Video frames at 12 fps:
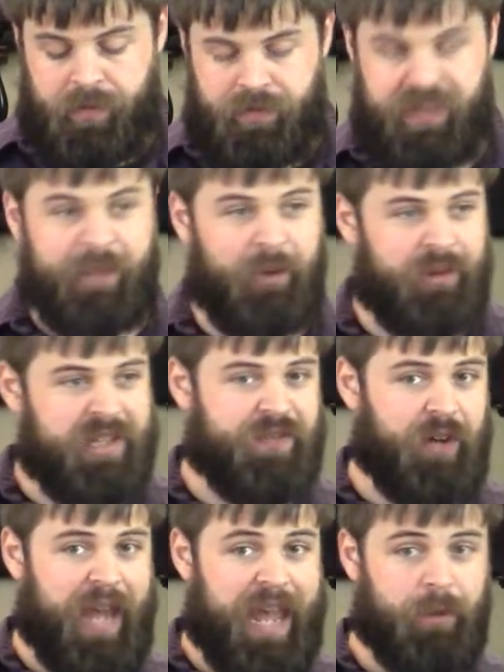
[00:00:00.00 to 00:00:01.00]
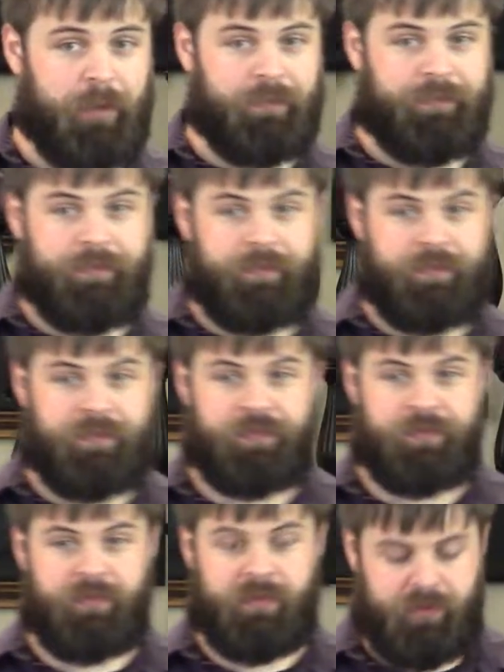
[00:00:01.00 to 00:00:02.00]
Think about this for Abram.
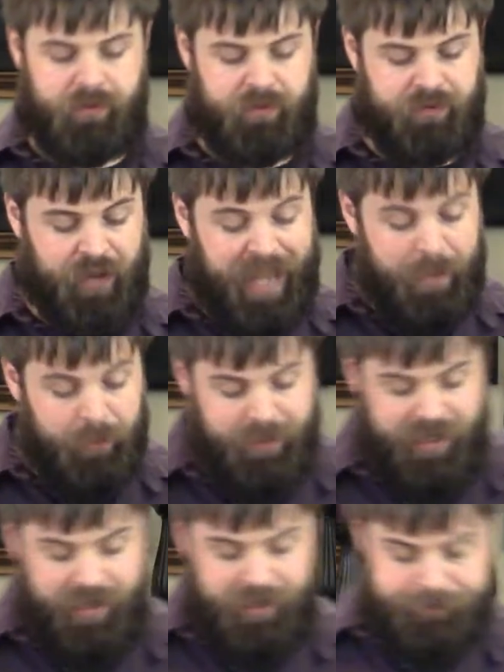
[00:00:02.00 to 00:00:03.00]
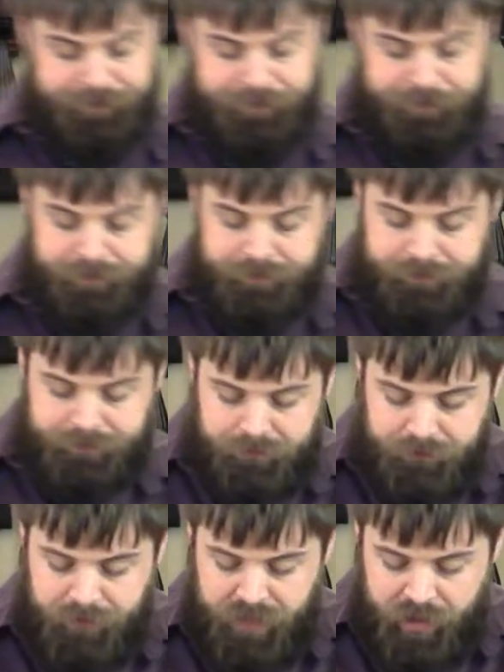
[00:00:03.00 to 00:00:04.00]
For Abram here,
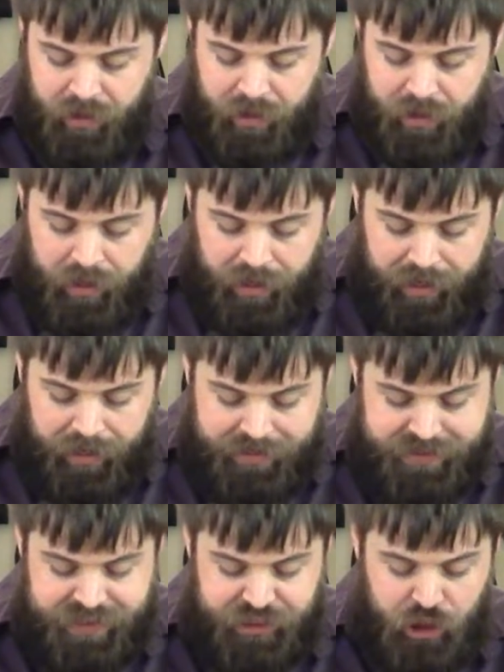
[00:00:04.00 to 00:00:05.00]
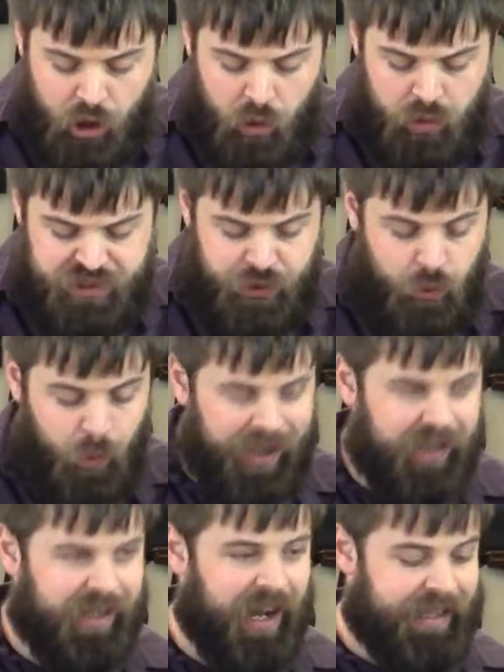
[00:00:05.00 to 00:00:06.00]
uh, to go to
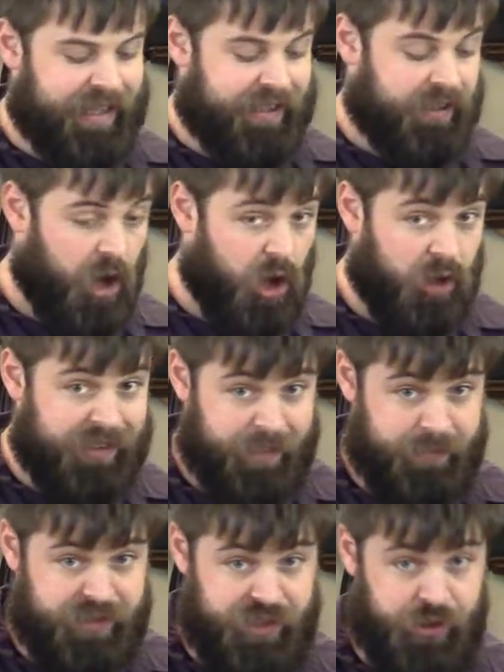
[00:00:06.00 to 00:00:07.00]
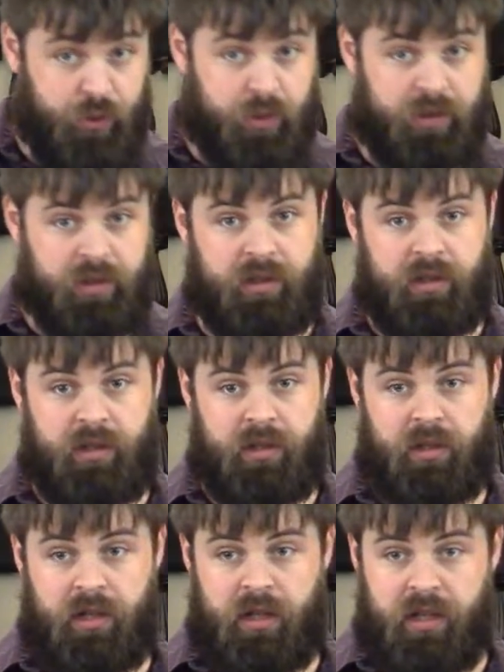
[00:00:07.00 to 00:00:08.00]
where God had called him to,
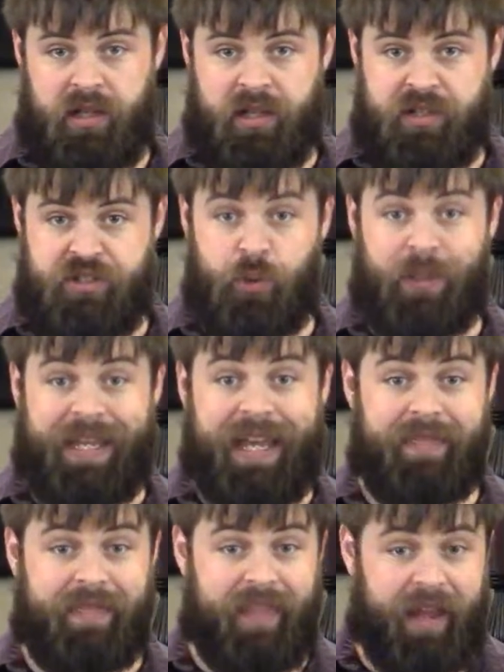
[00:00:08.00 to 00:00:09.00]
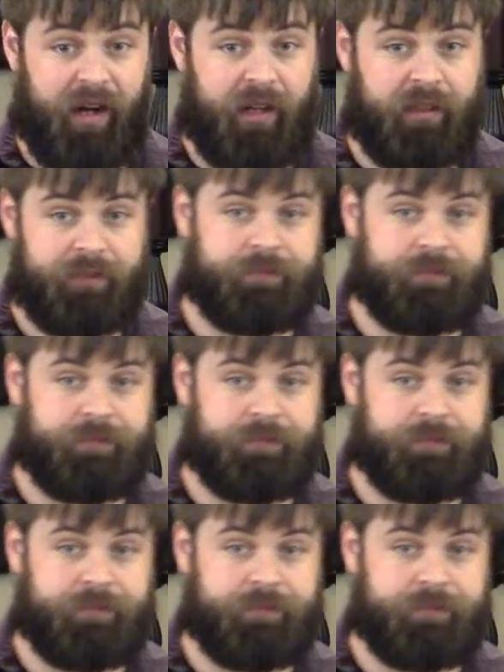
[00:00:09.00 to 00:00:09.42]
to get there,